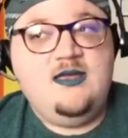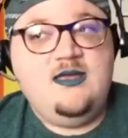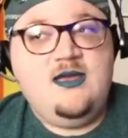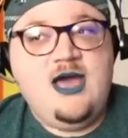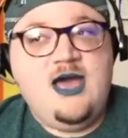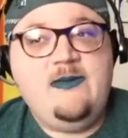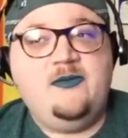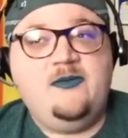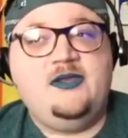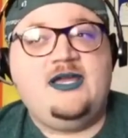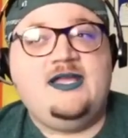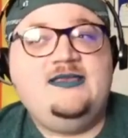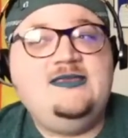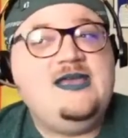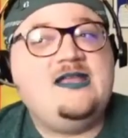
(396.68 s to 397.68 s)
I'm able to
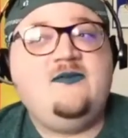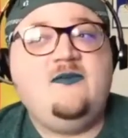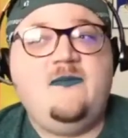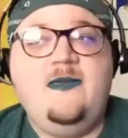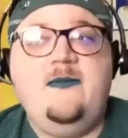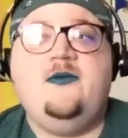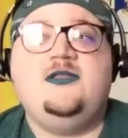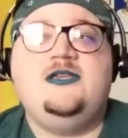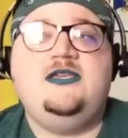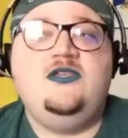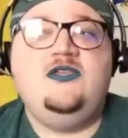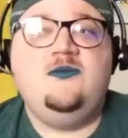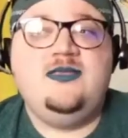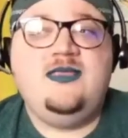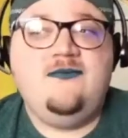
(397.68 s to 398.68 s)
connect with people on a
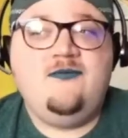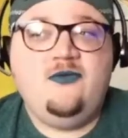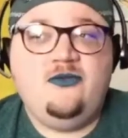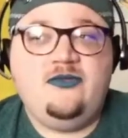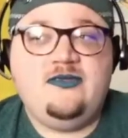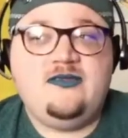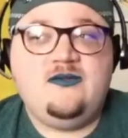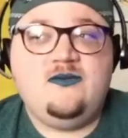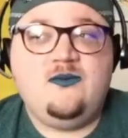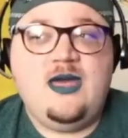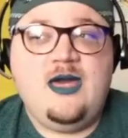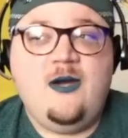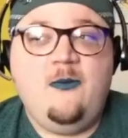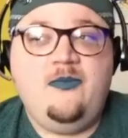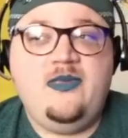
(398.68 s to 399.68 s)
human level to
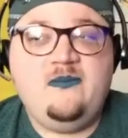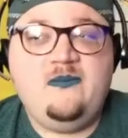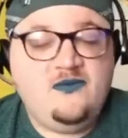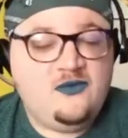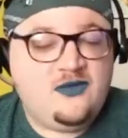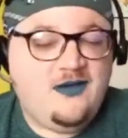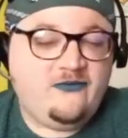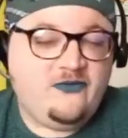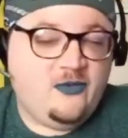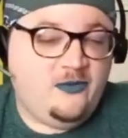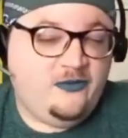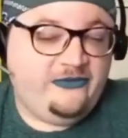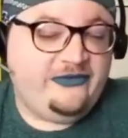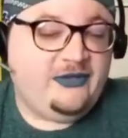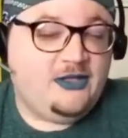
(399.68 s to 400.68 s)
help them feel
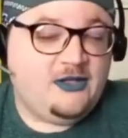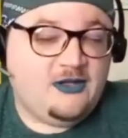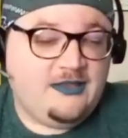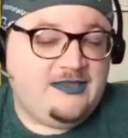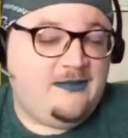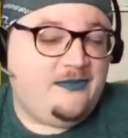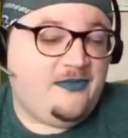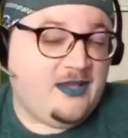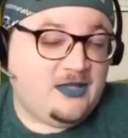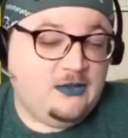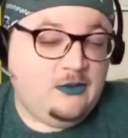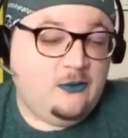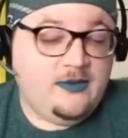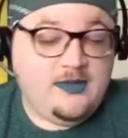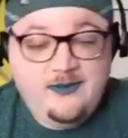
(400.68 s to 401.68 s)
comfortable to learn something
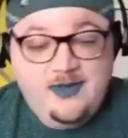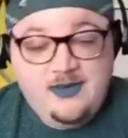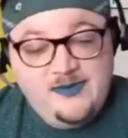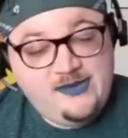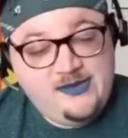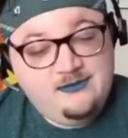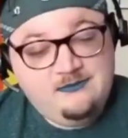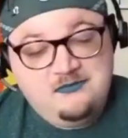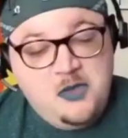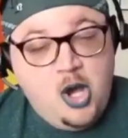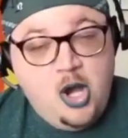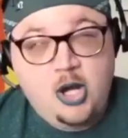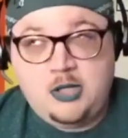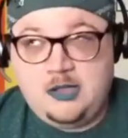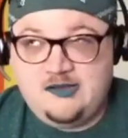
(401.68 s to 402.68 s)
new that may be
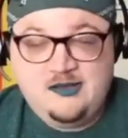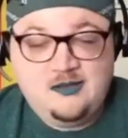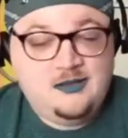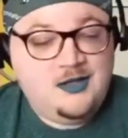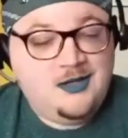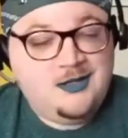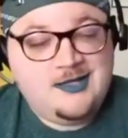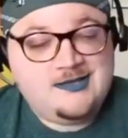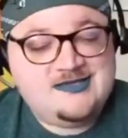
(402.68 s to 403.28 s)
hard to learn at